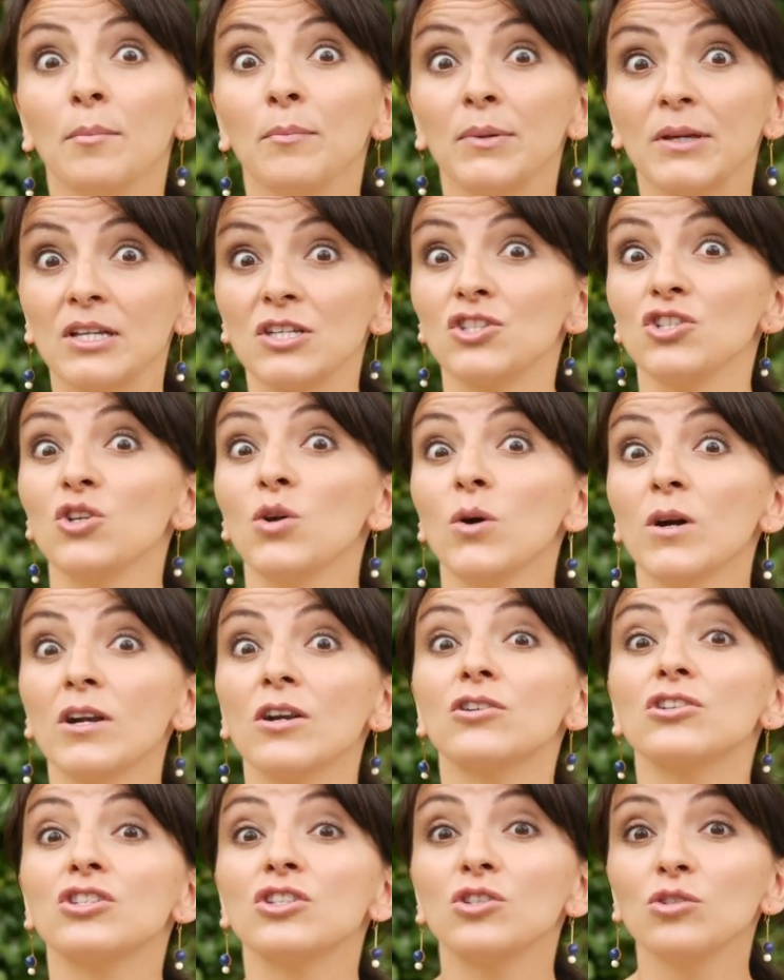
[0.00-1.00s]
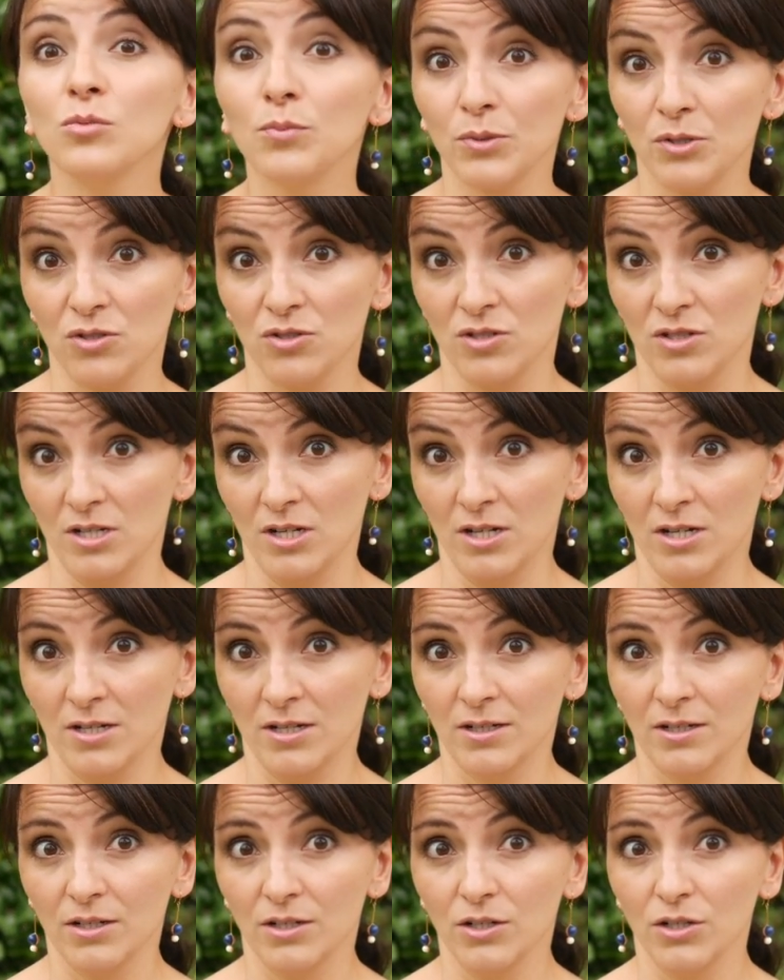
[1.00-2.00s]
because you are a superstar
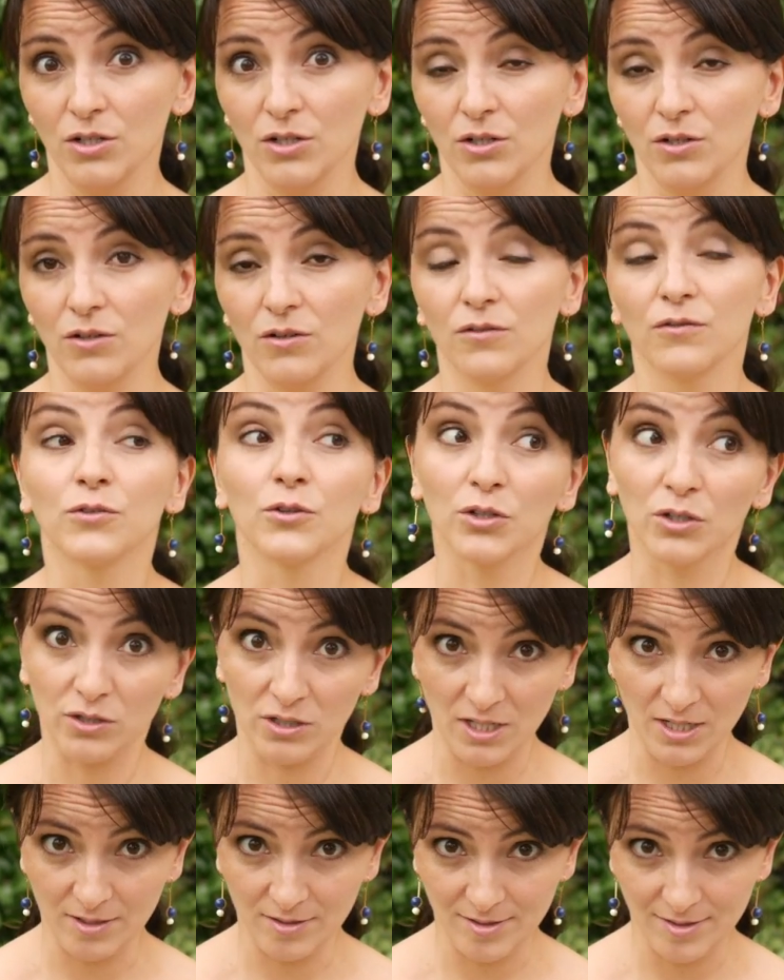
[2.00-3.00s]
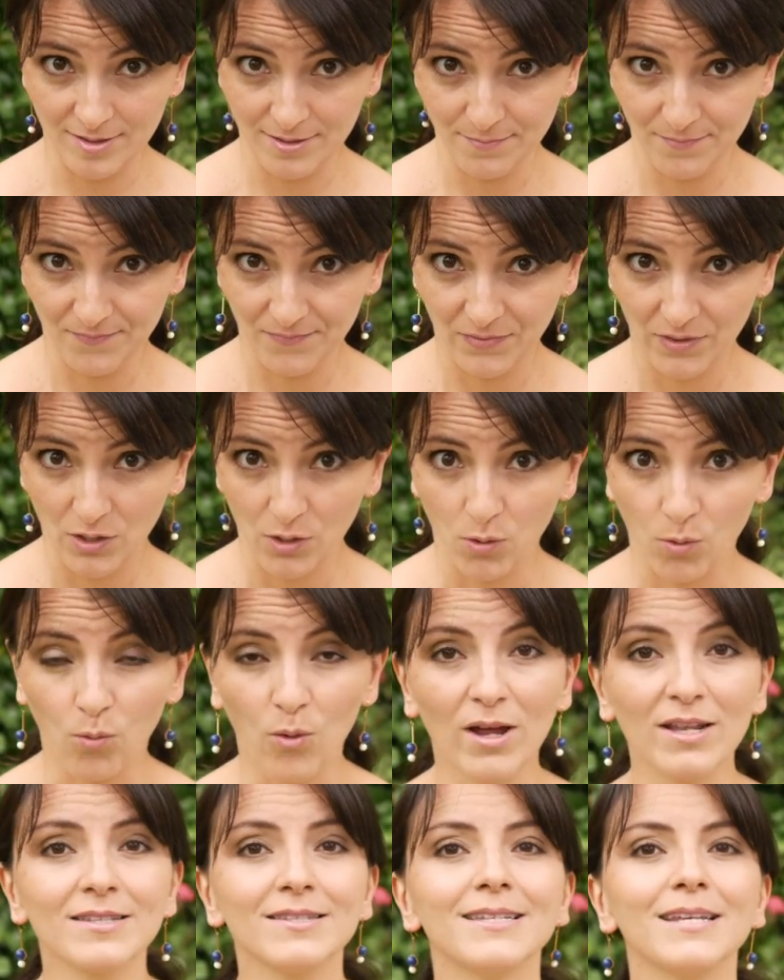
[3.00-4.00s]
for your kids.
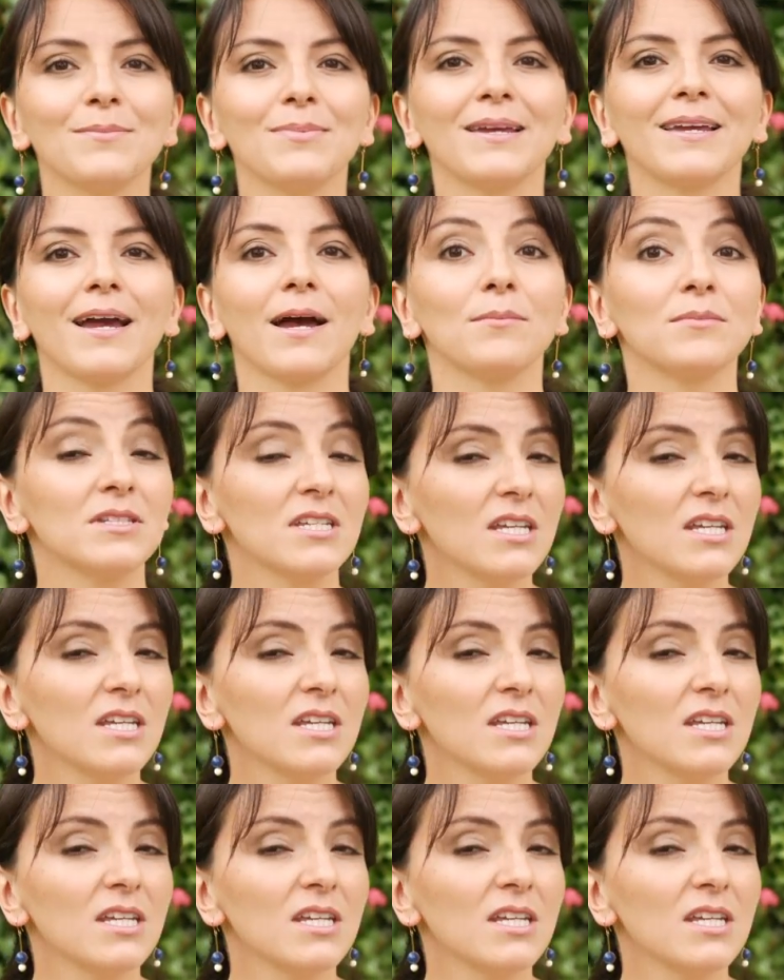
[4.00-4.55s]
Once they become